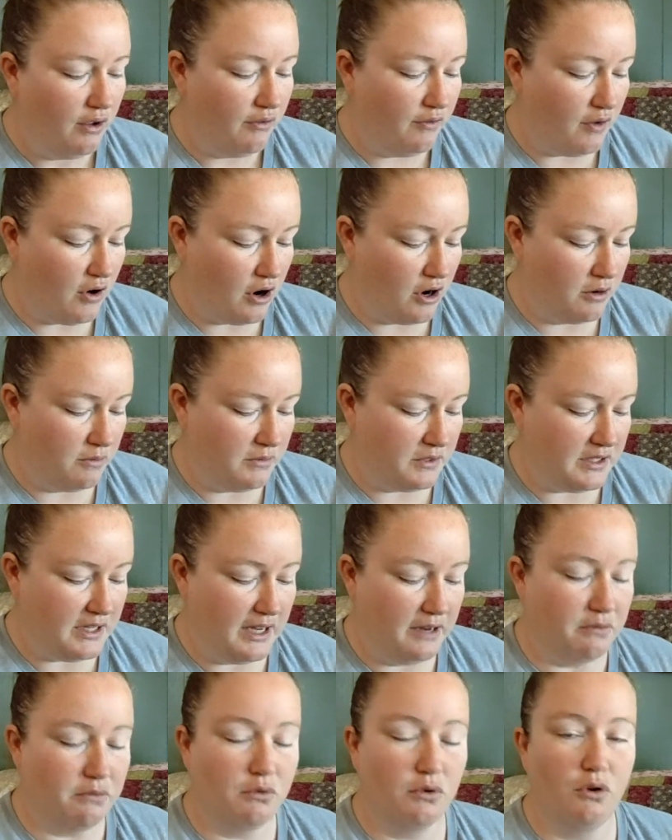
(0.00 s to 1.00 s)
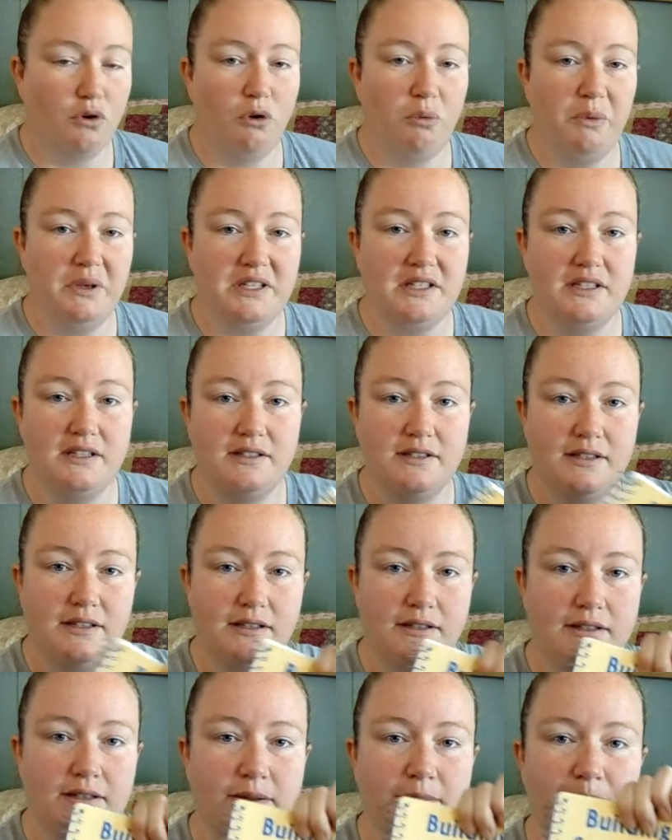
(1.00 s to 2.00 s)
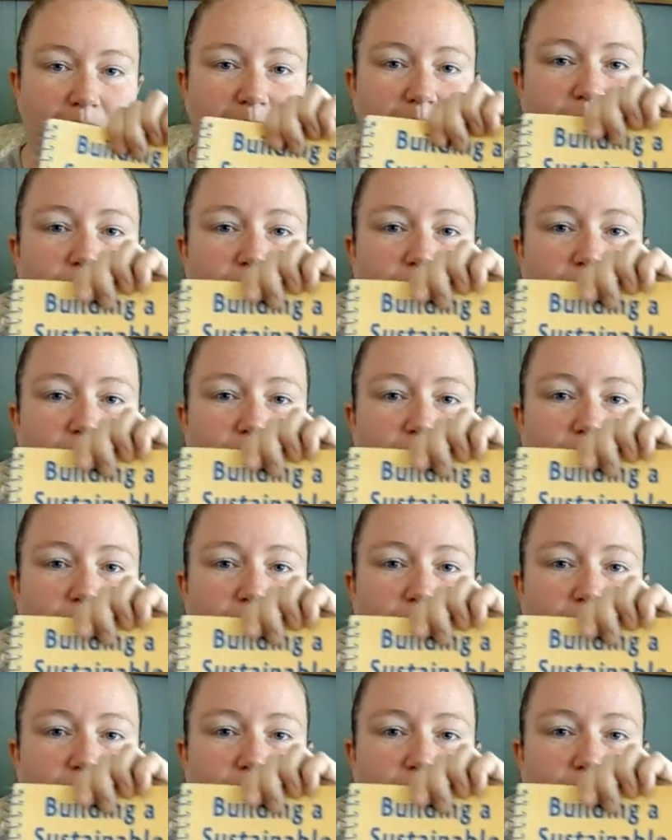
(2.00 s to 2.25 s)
Farms and Rural Businesses.